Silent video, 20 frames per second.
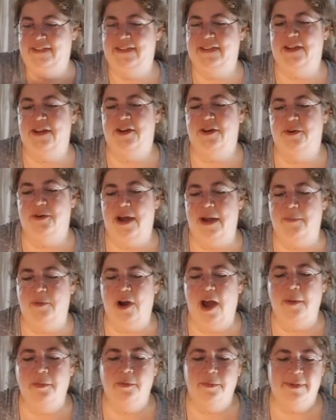So I
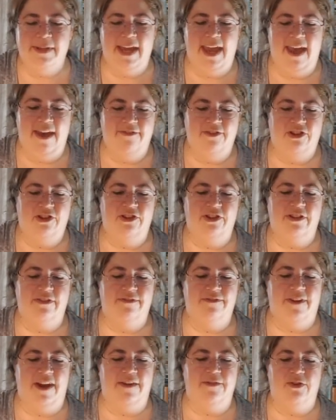probably have a
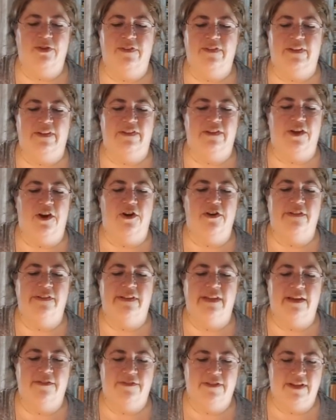good 5 or 6
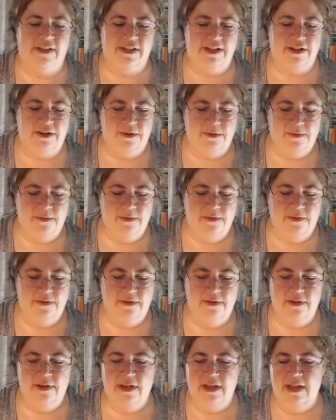yards left in here,
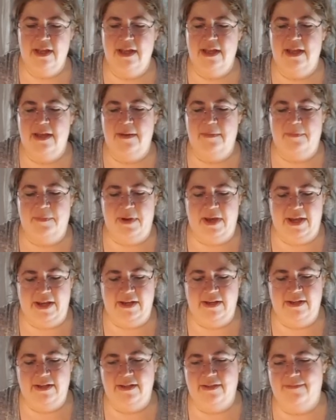
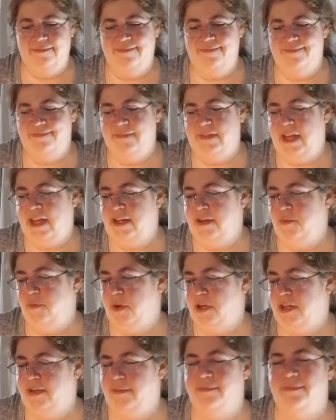but I didn't
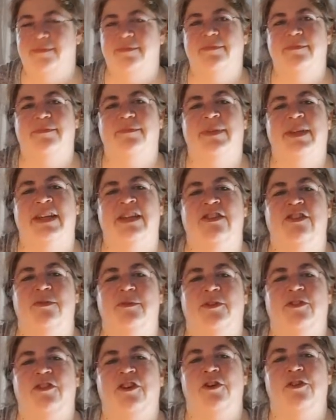want to play too
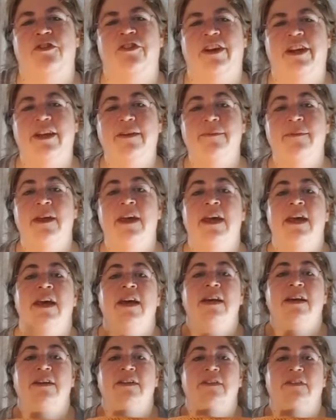much yarn chicken.
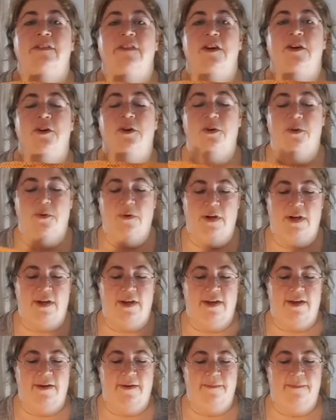So
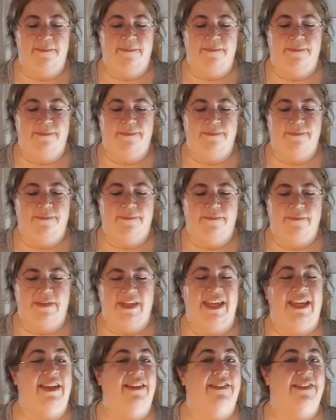
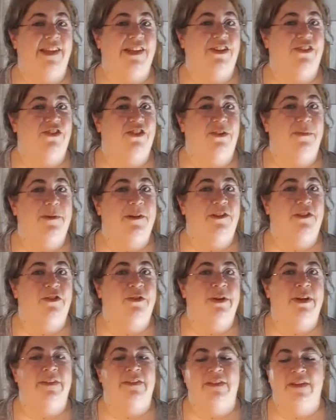like I said, it took me
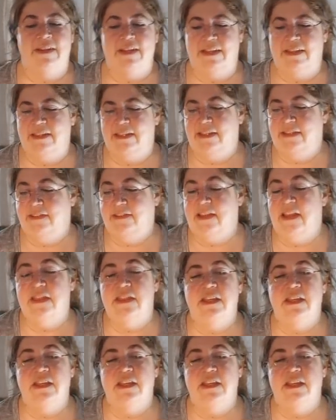2 days to knit this.